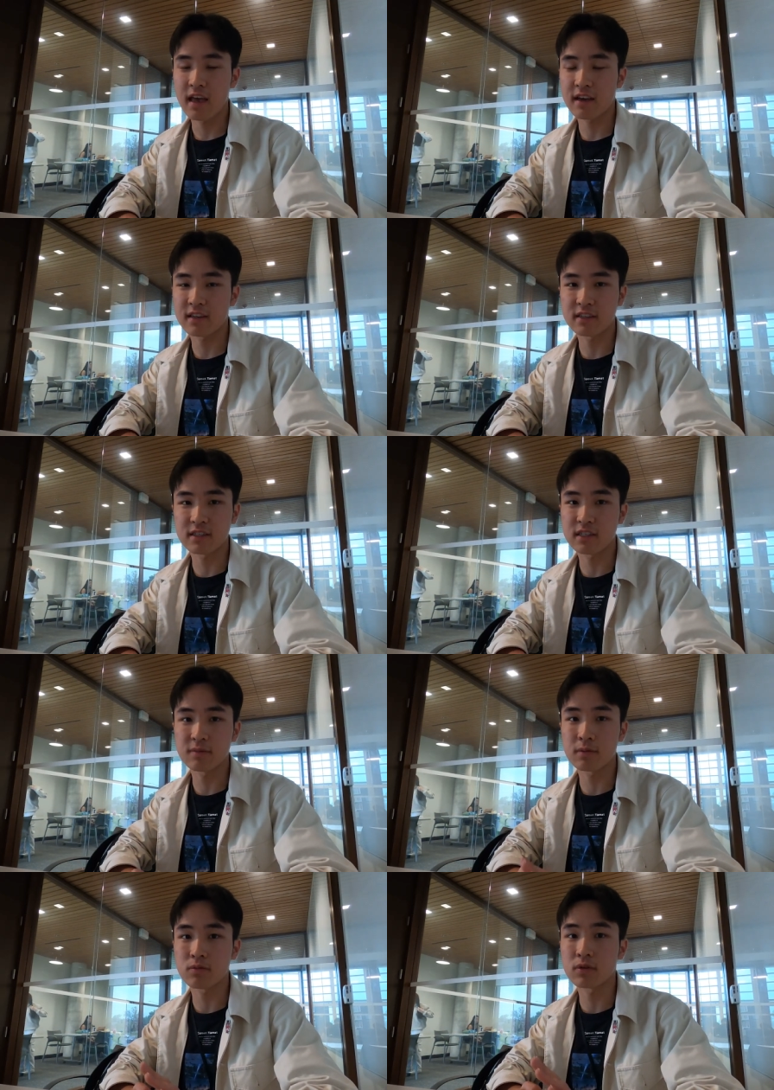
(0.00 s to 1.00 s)
and
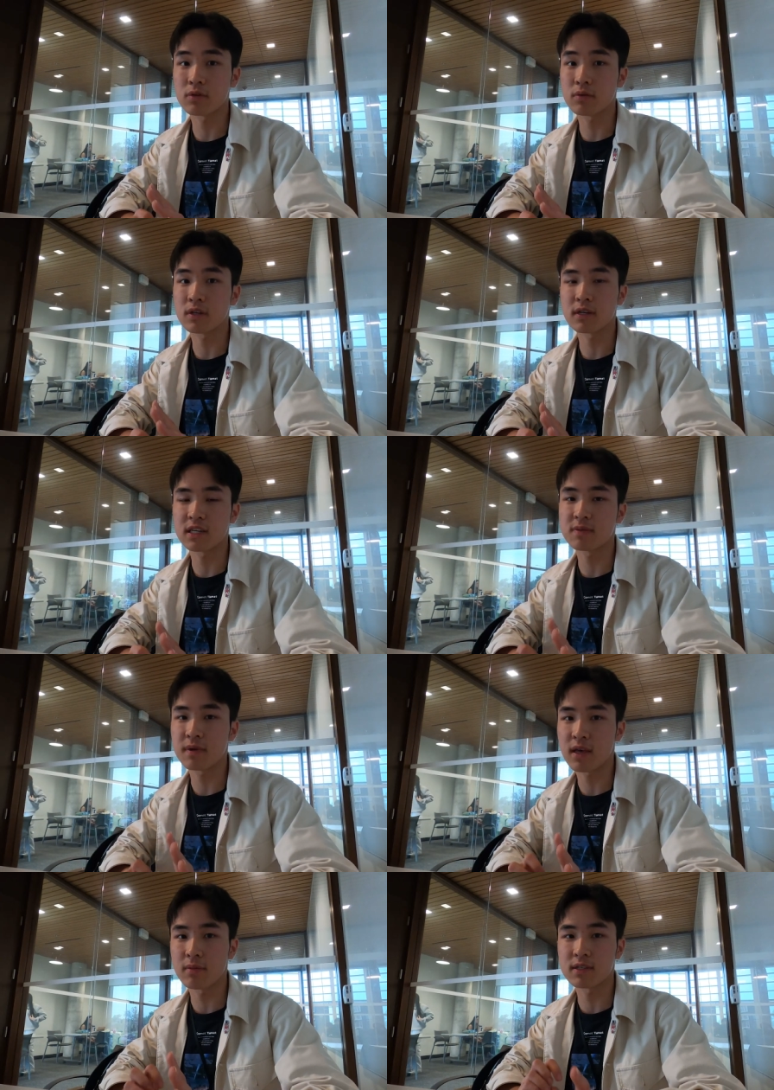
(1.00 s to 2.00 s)
it's been really, really nice
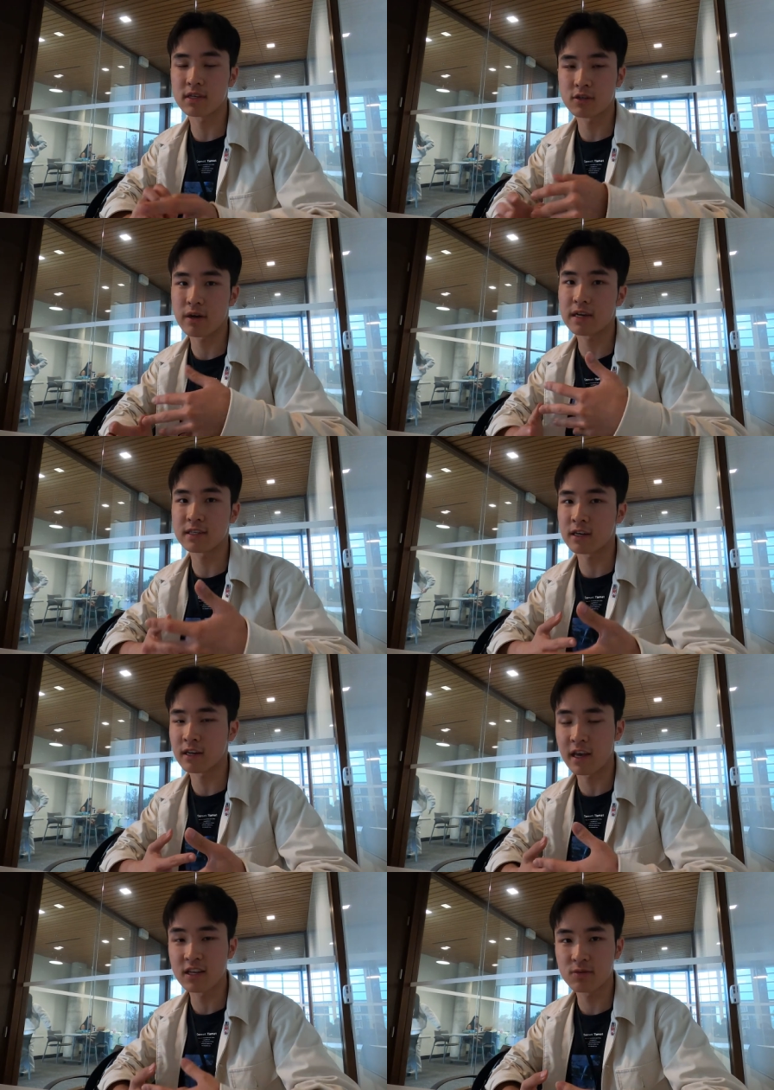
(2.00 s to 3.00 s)
being able to interact
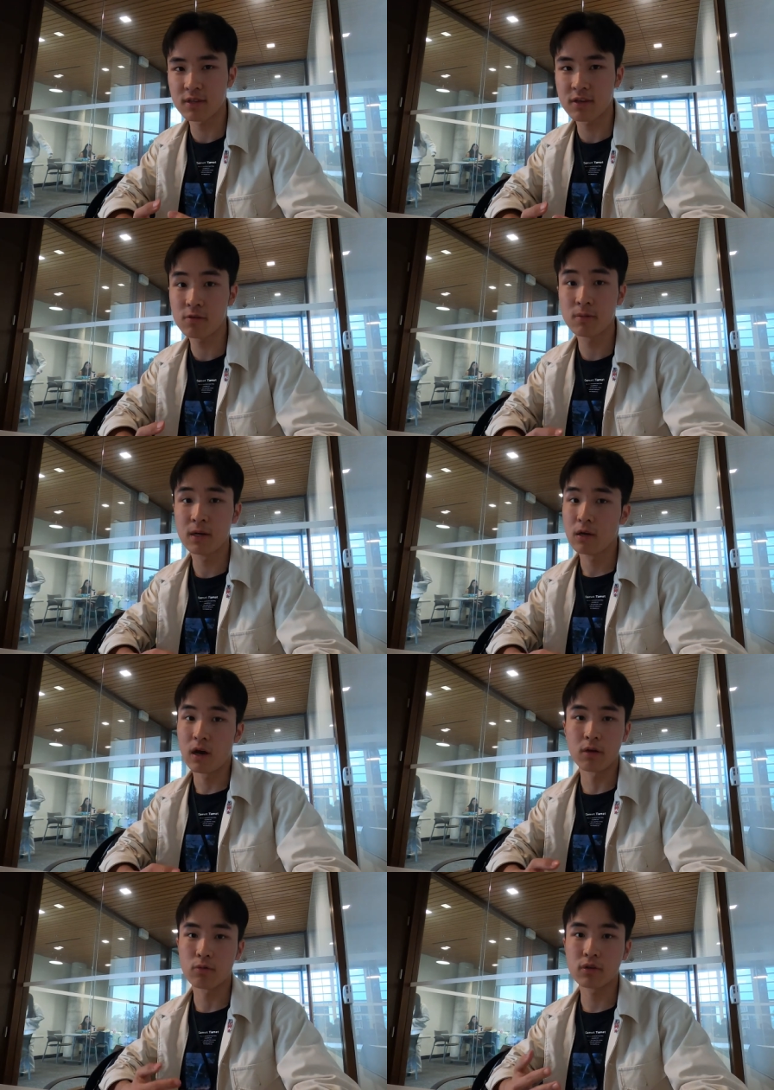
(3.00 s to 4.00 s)
and engage with you.
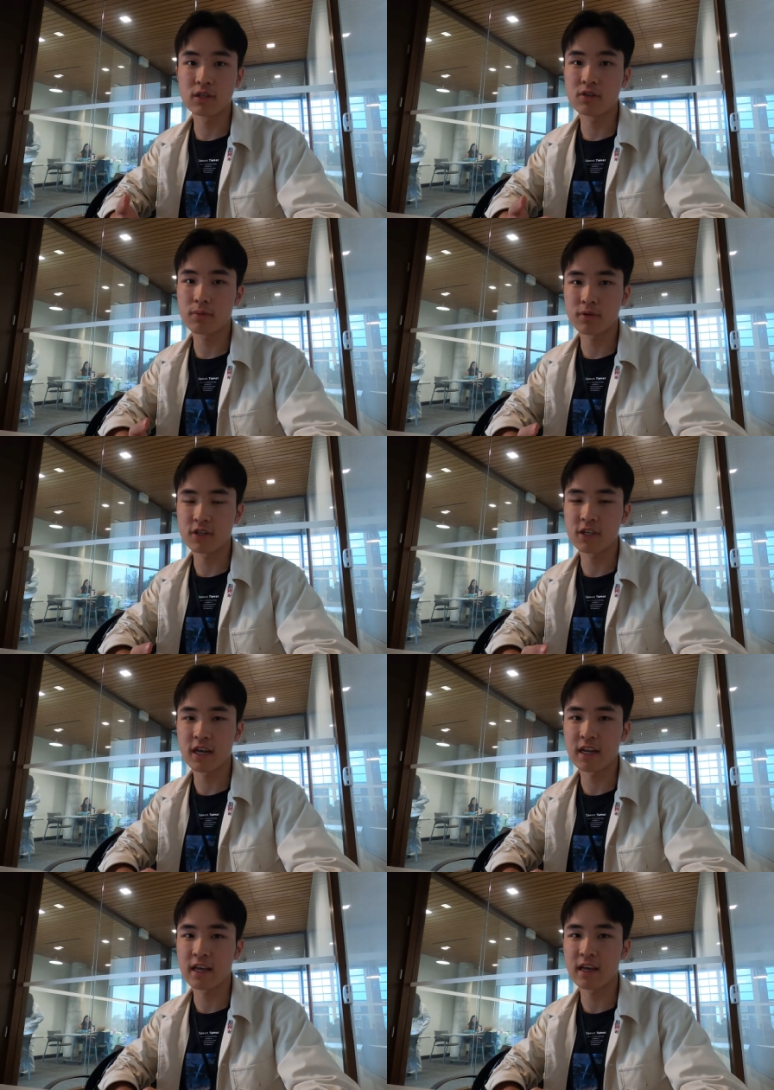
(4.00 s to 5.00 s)
I really do
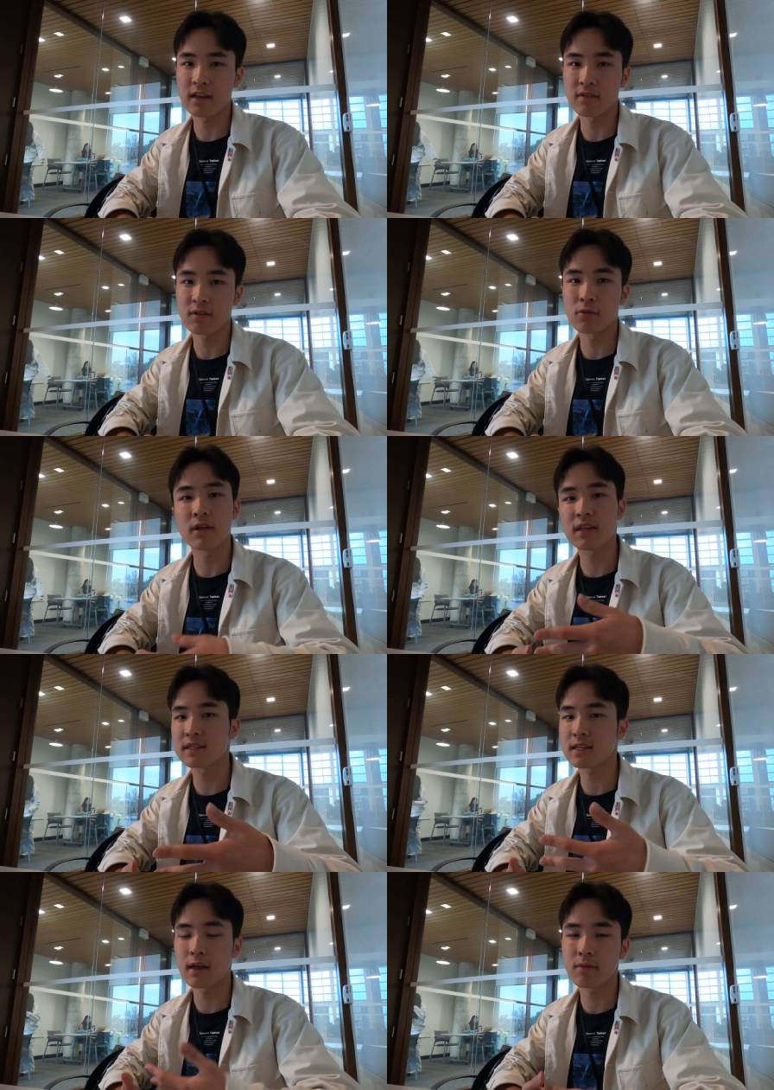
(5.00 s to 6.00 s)
appreciate it and if you like
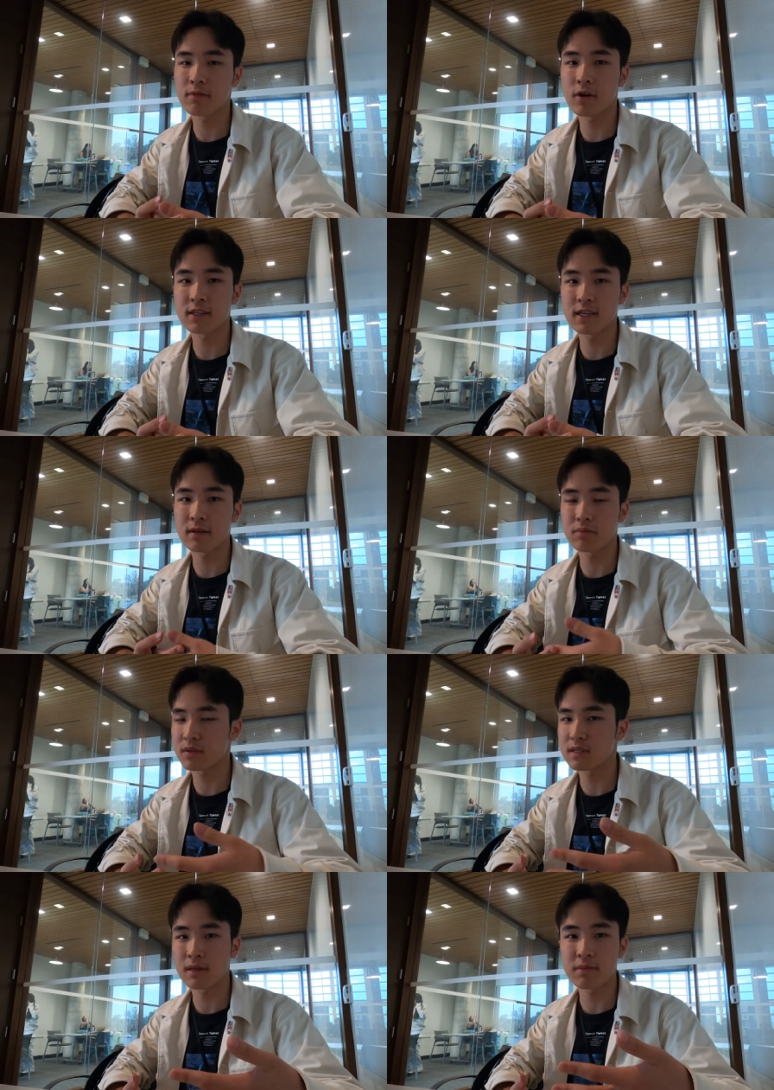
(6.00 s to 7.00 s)
this kind of
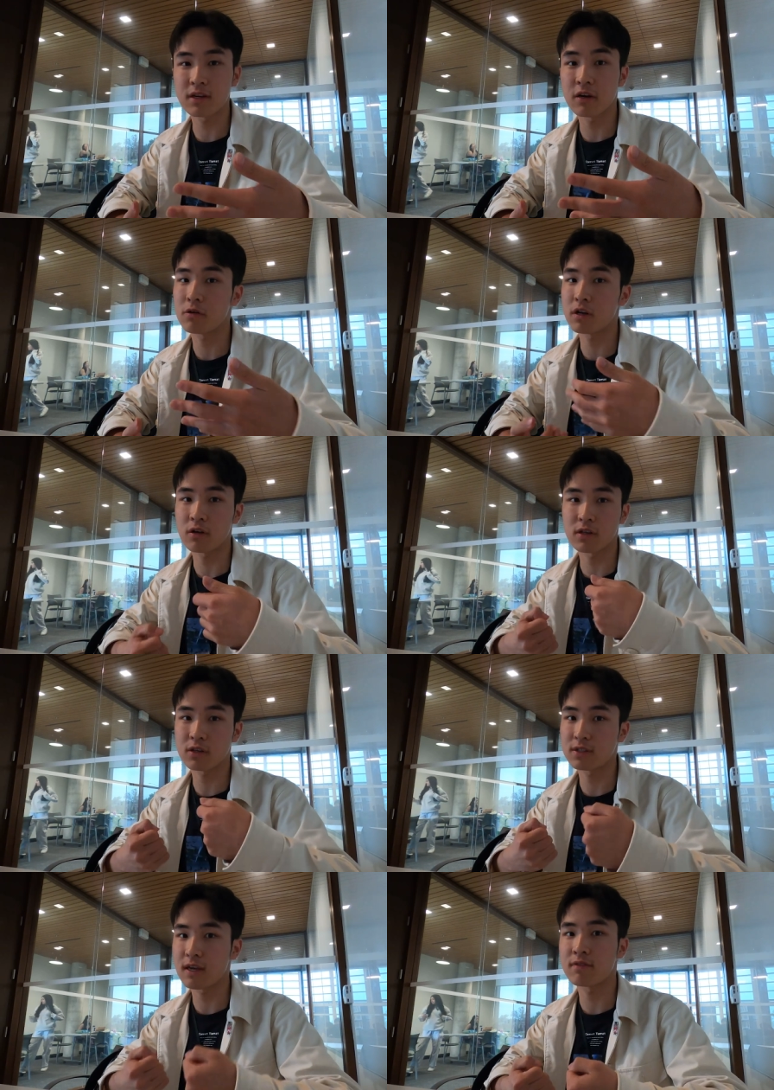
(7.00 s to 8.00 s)
content, please let me know and I'll
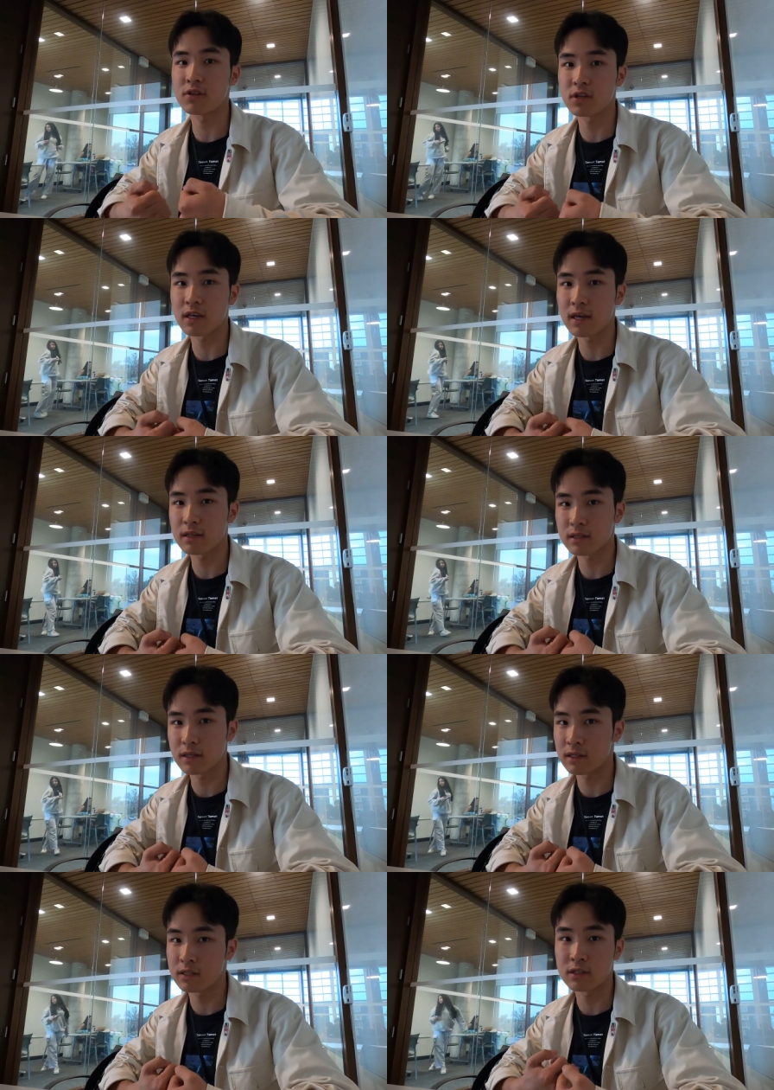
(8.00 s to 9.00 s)
definitely get
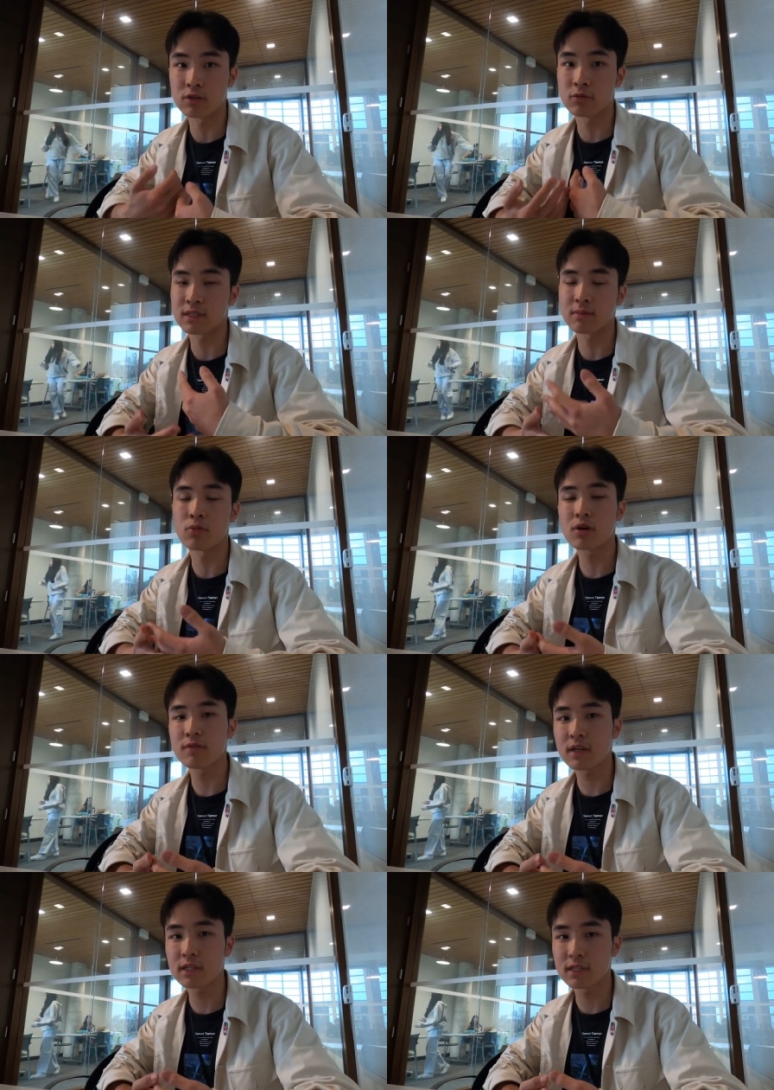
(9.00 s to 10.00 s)
into doing some more
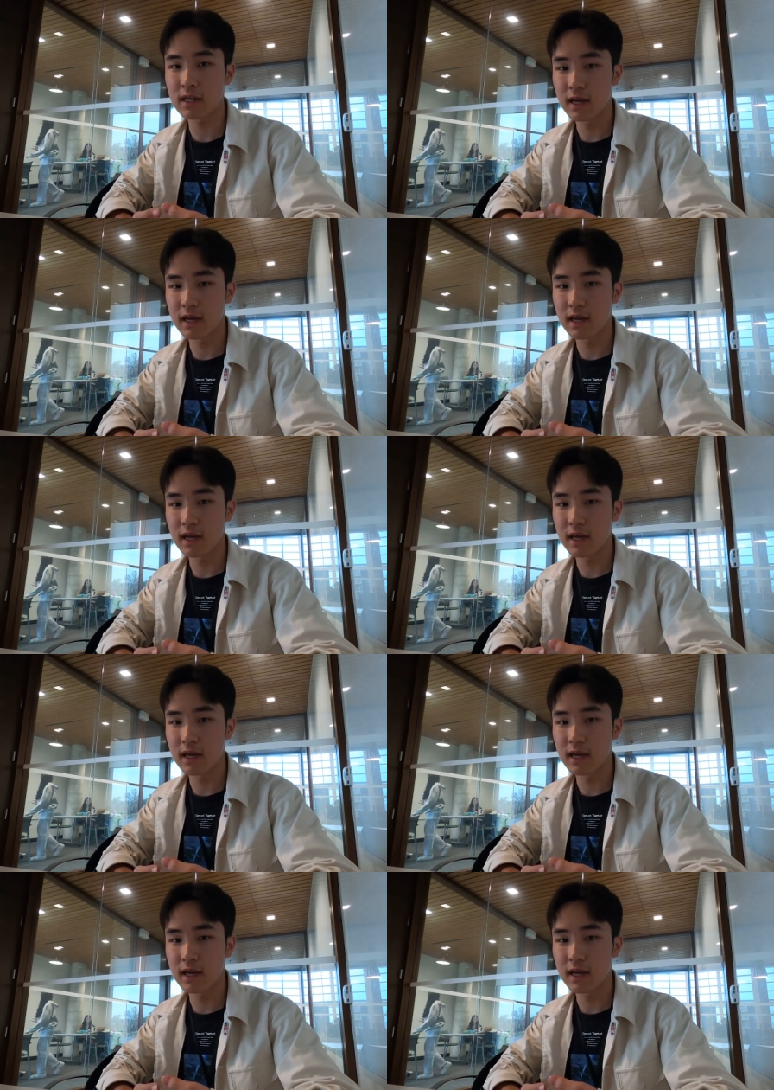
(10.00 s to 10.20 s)
of it.